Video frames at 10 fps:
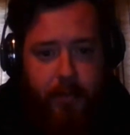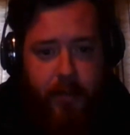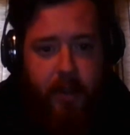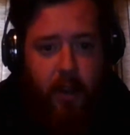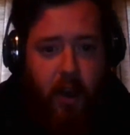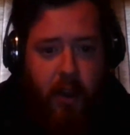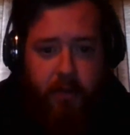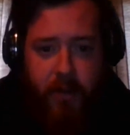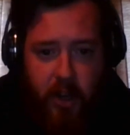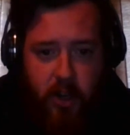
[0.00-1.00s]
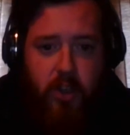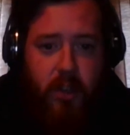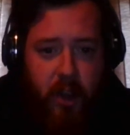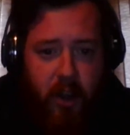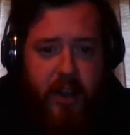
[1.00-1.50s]
A
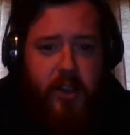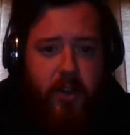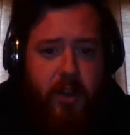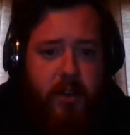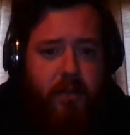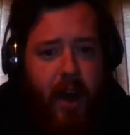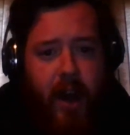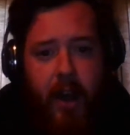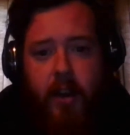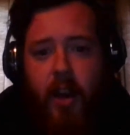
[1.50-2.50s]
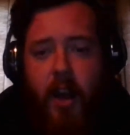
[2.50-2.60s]
long history of divide.